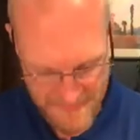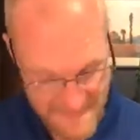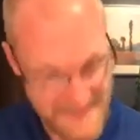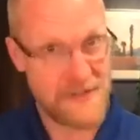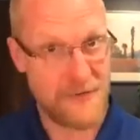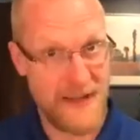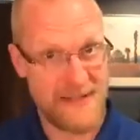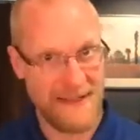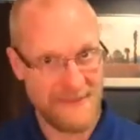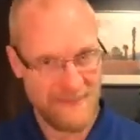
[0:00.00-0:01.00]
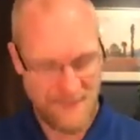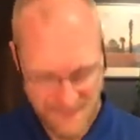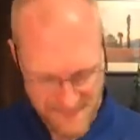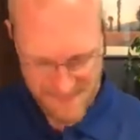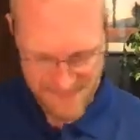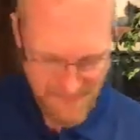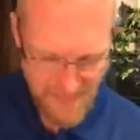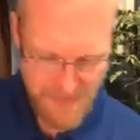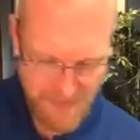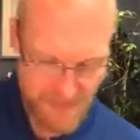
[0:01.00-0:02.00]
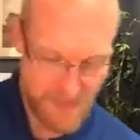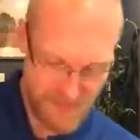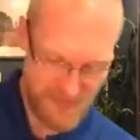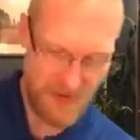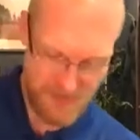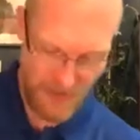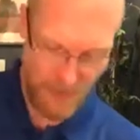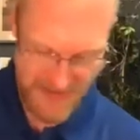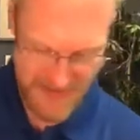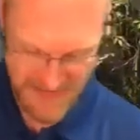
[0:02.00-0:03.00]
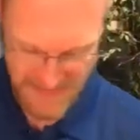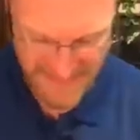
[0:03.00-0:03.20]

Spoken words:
That's interesting. But when we start reading it,